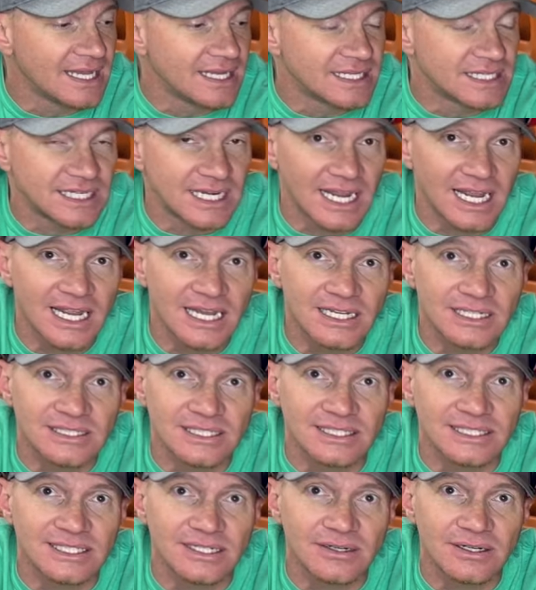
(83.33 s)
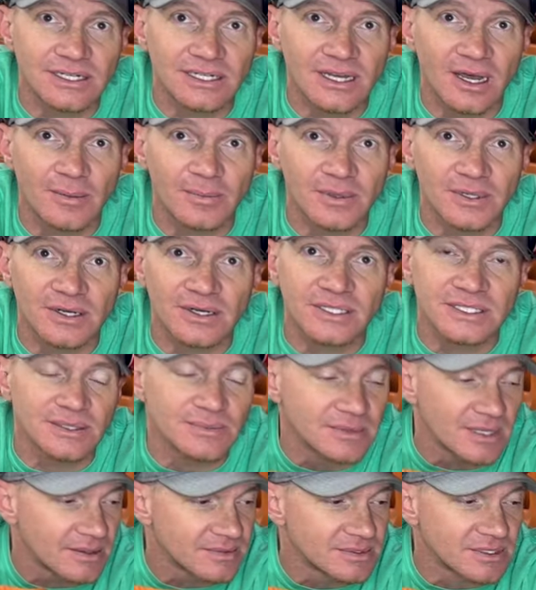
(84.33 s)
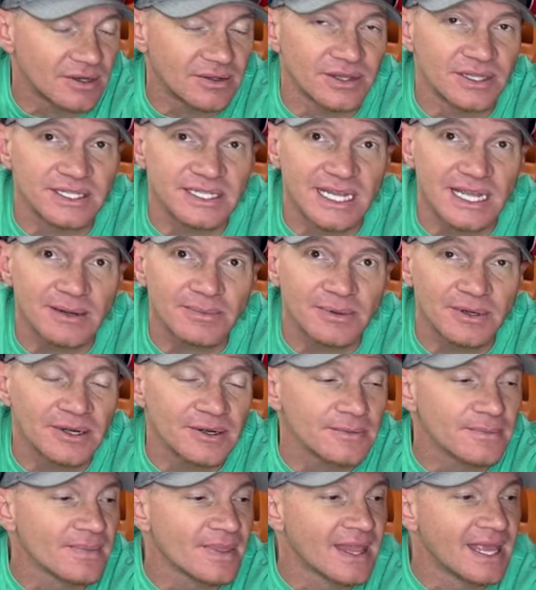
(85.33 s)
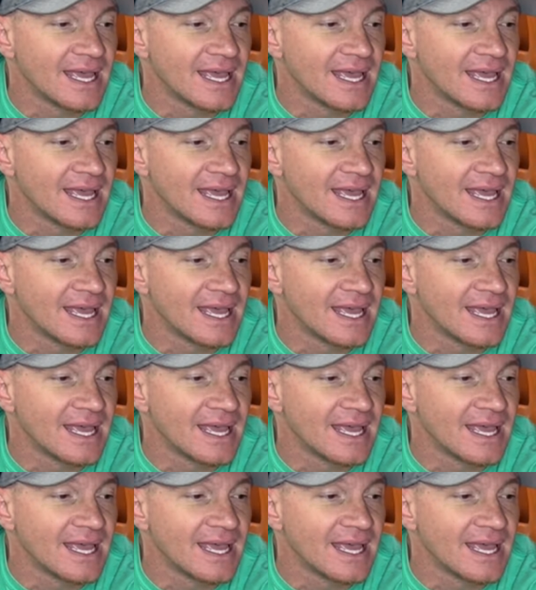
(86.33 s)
change the steering coupler, sometimes called the damper,